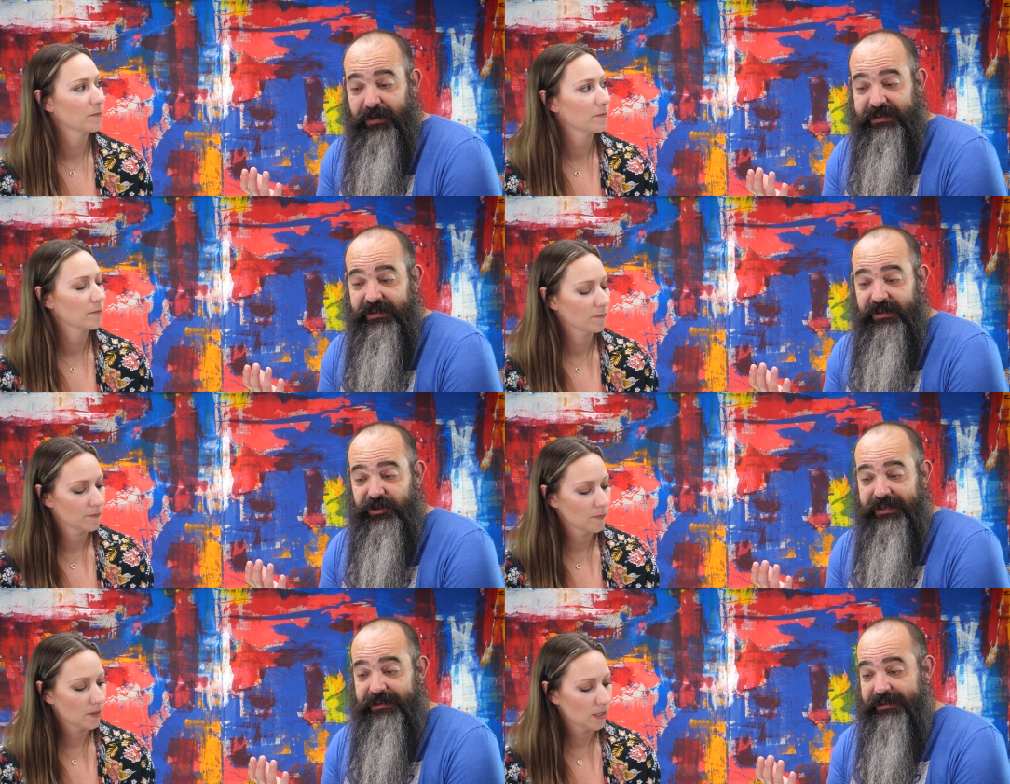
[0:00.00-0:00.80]
Speaker 1: listen to
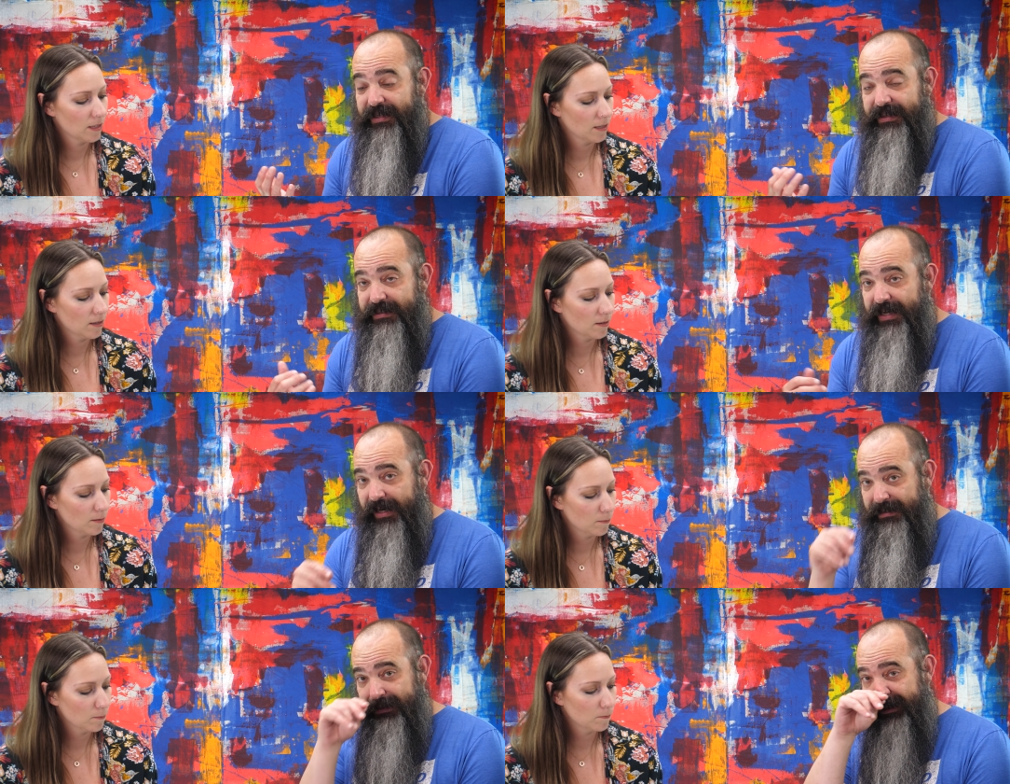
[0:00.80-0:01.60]
Jesus in this
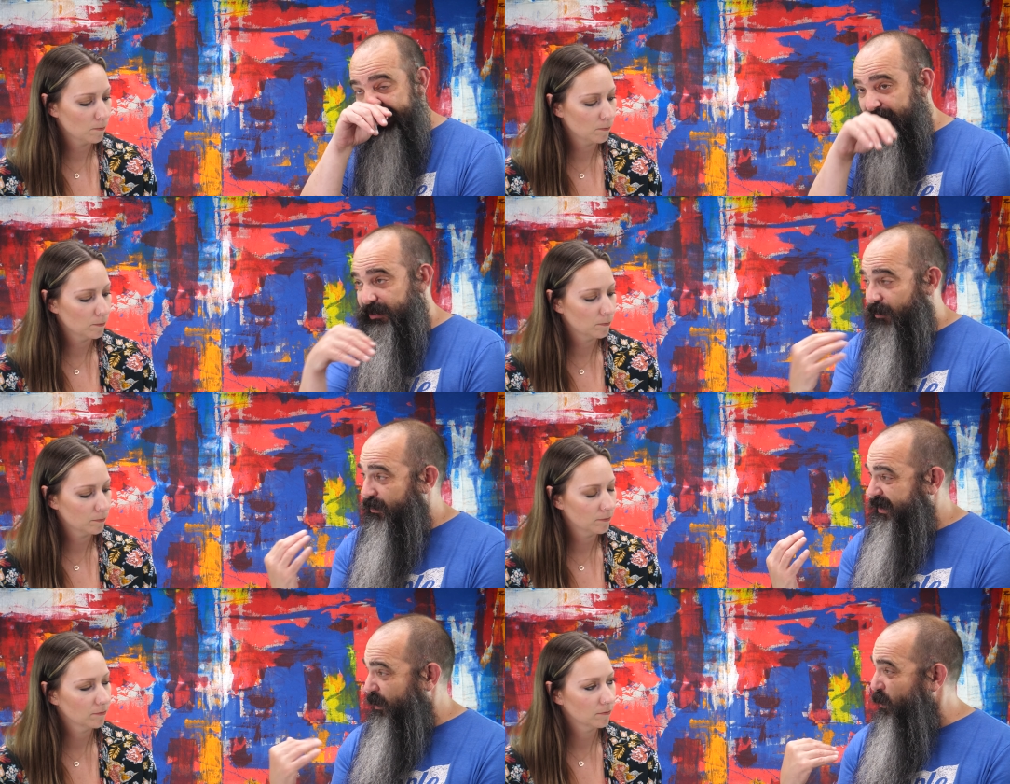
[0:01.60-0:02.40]
text? And it's like
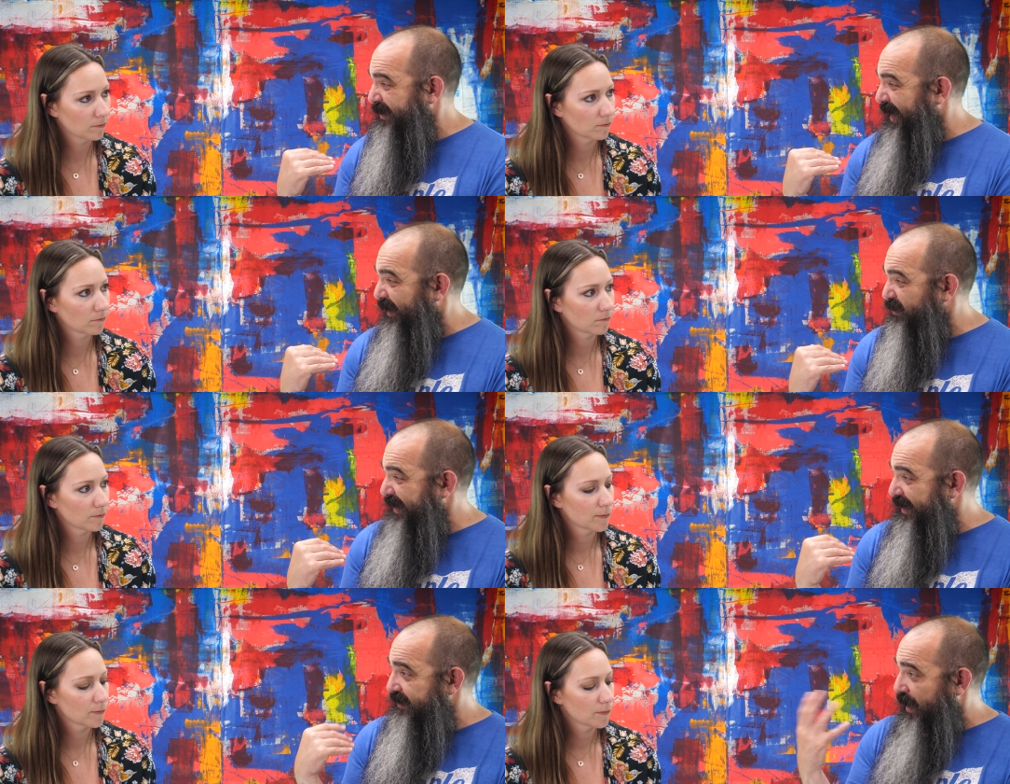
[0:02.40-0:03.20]
so like what kind of
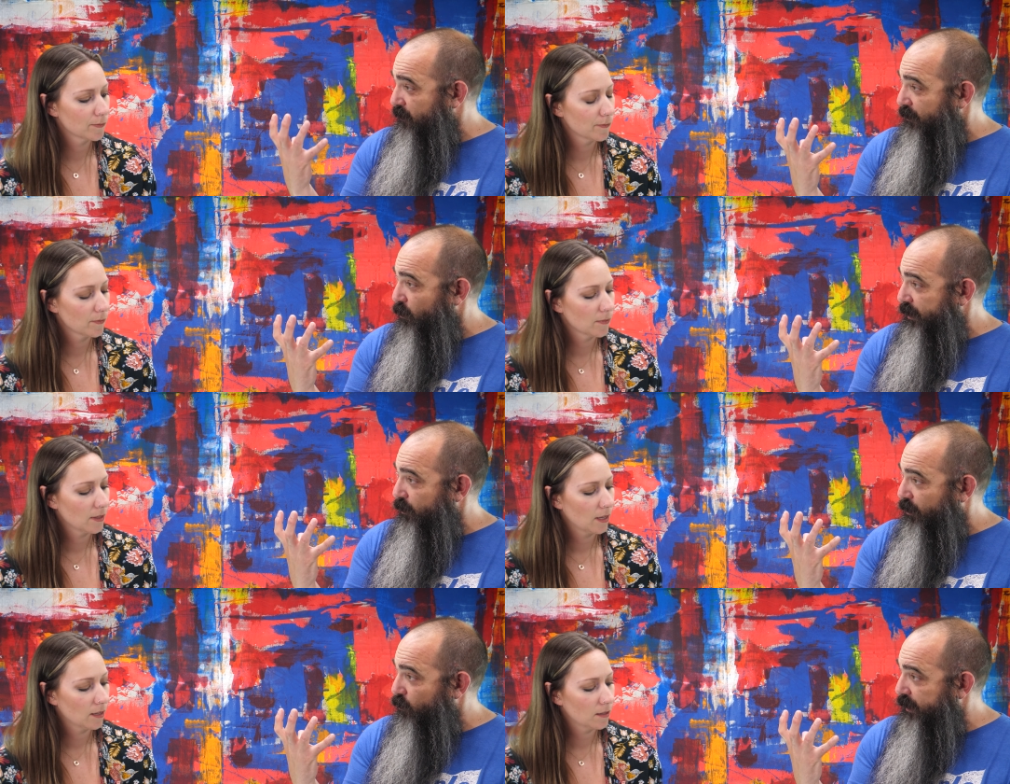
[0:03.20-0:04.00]
stands out and what are
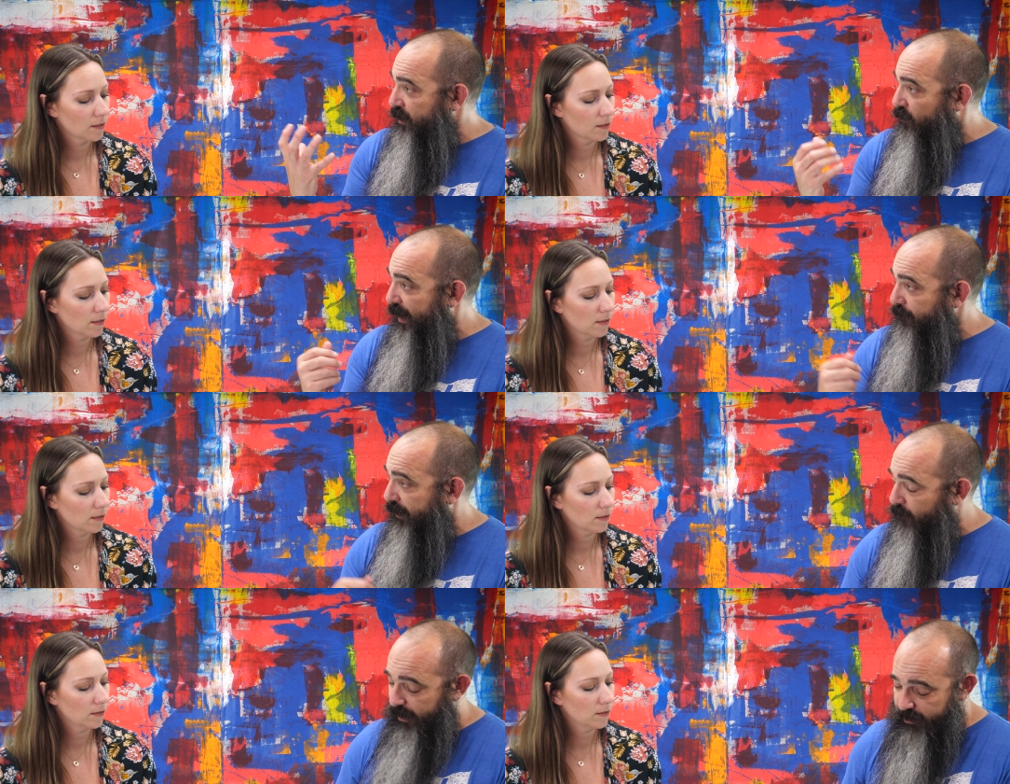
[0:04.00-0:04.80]
you what are you
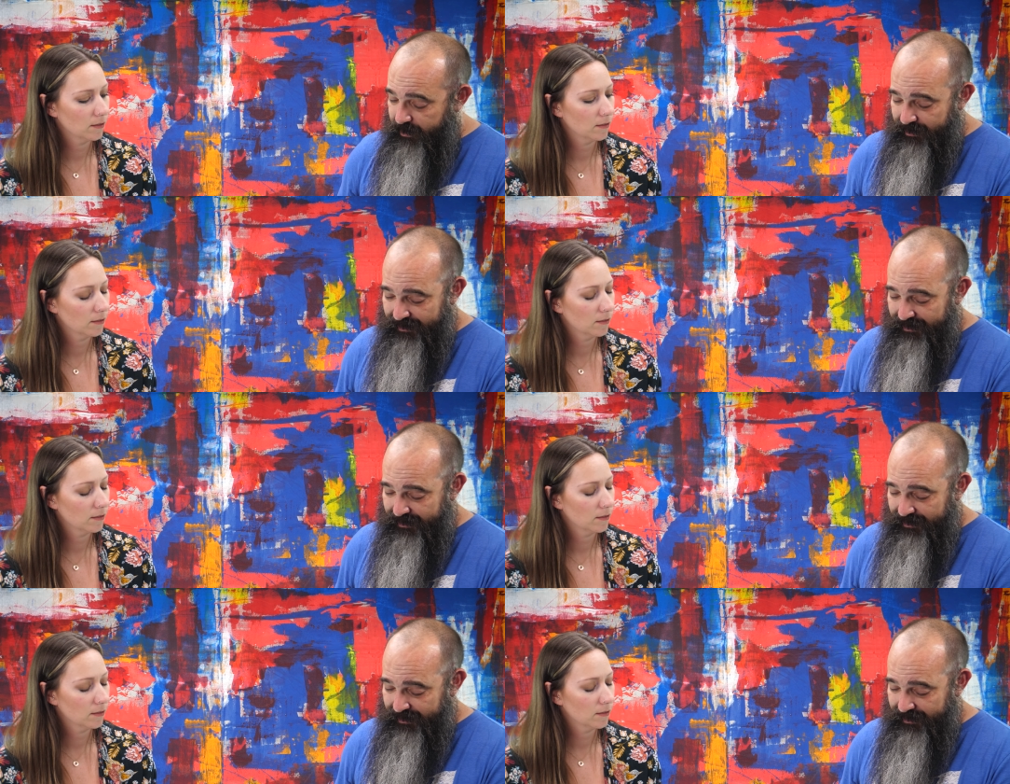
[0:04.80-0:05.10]
grappling with?